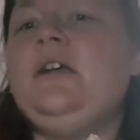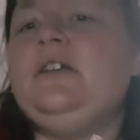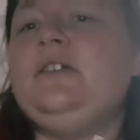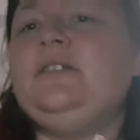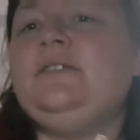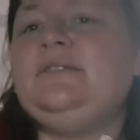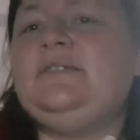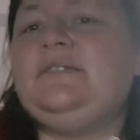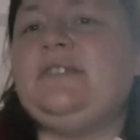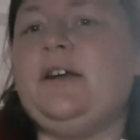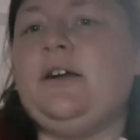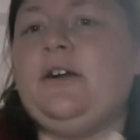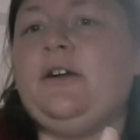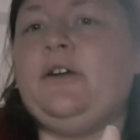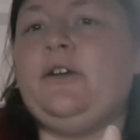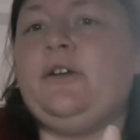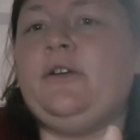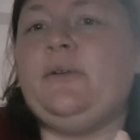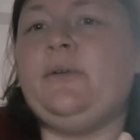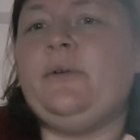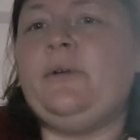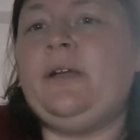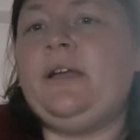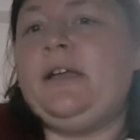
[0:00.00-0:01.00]

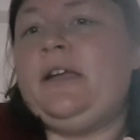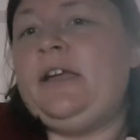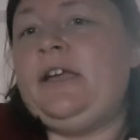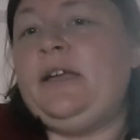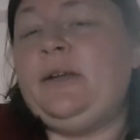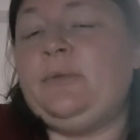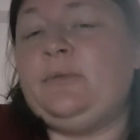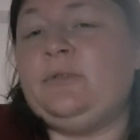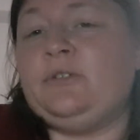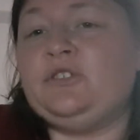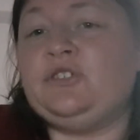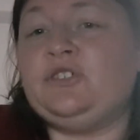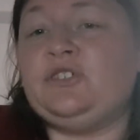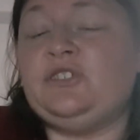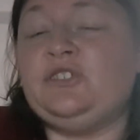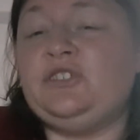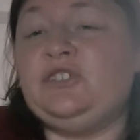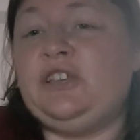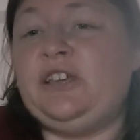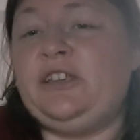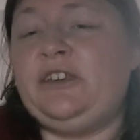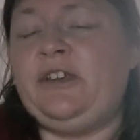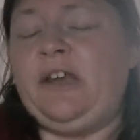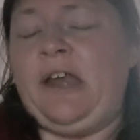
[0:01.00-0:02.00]
So it was
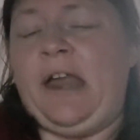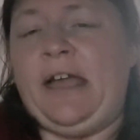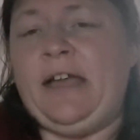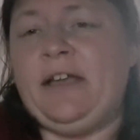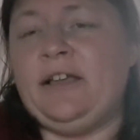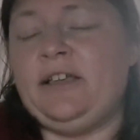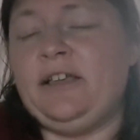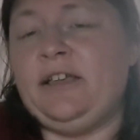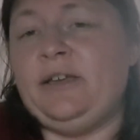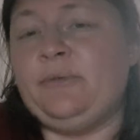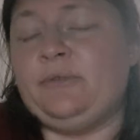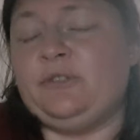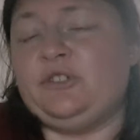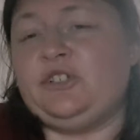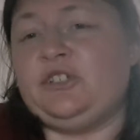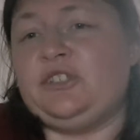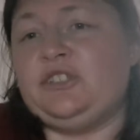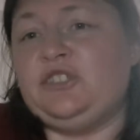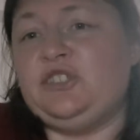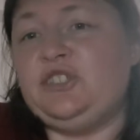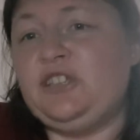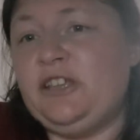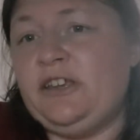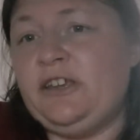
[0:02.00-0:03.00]

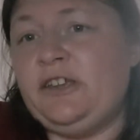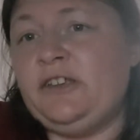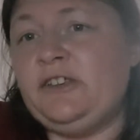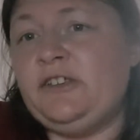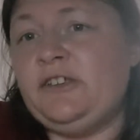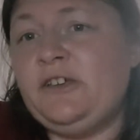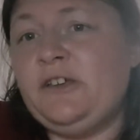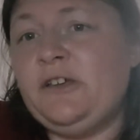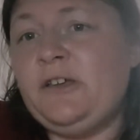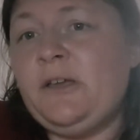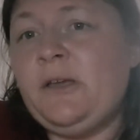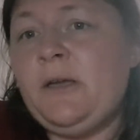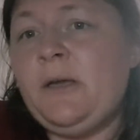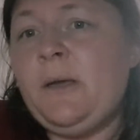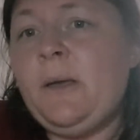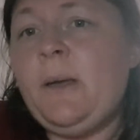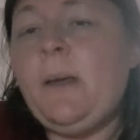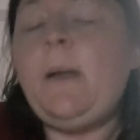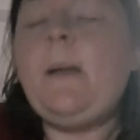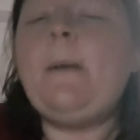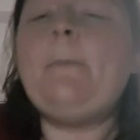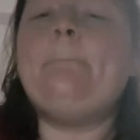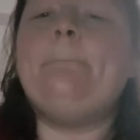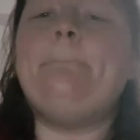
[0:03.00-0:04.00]
considered
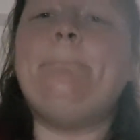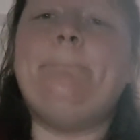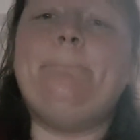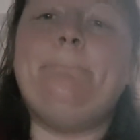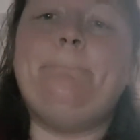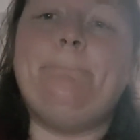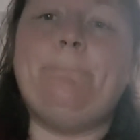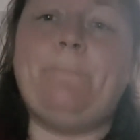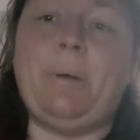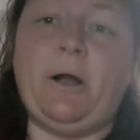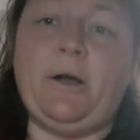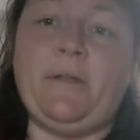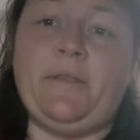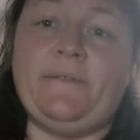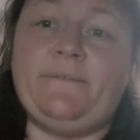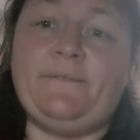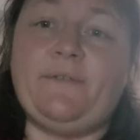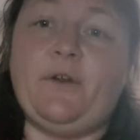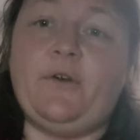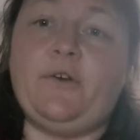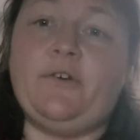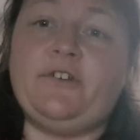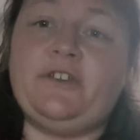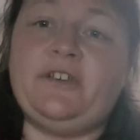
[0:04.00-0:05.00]
by the
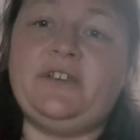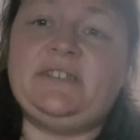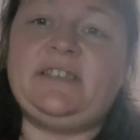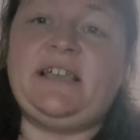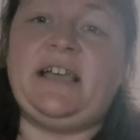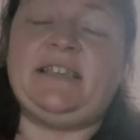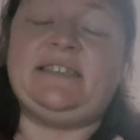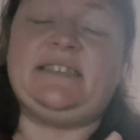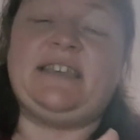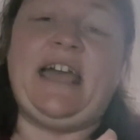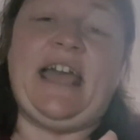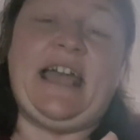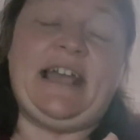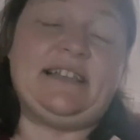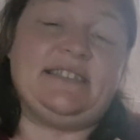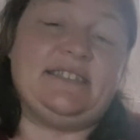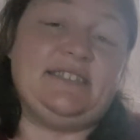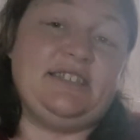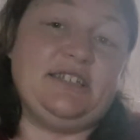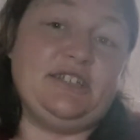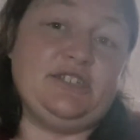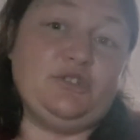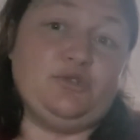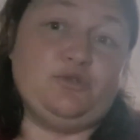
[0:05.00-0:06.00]
authorities as an
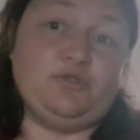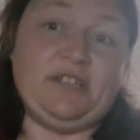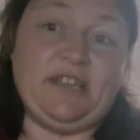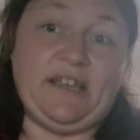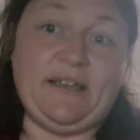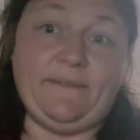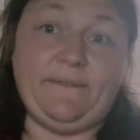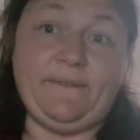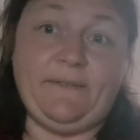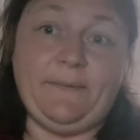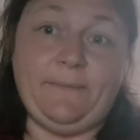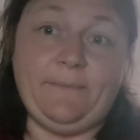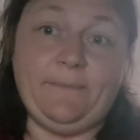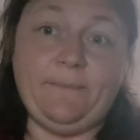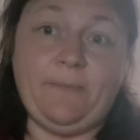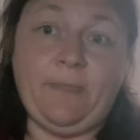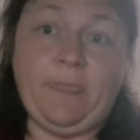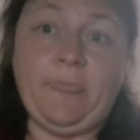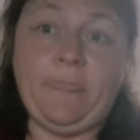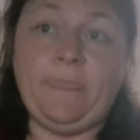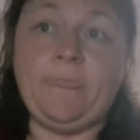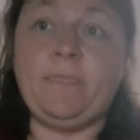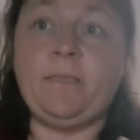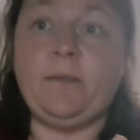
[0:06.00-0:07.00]
accidental death
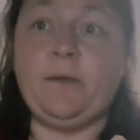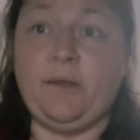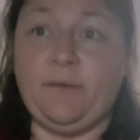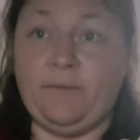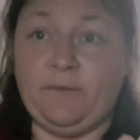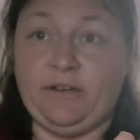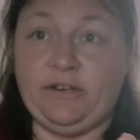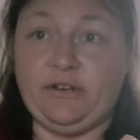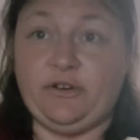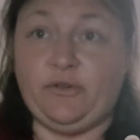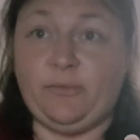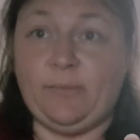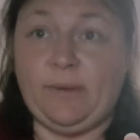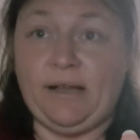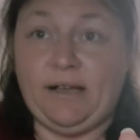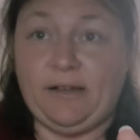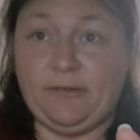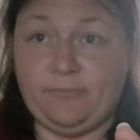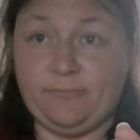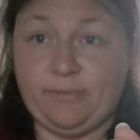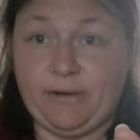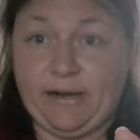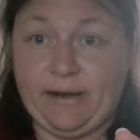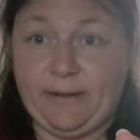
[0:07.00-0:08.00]
of little
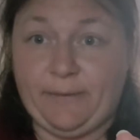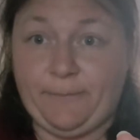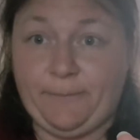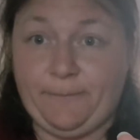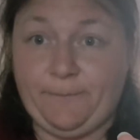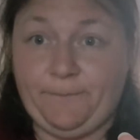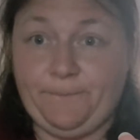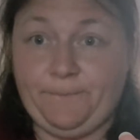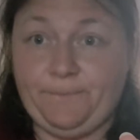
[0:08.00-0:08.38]
Martin Brown.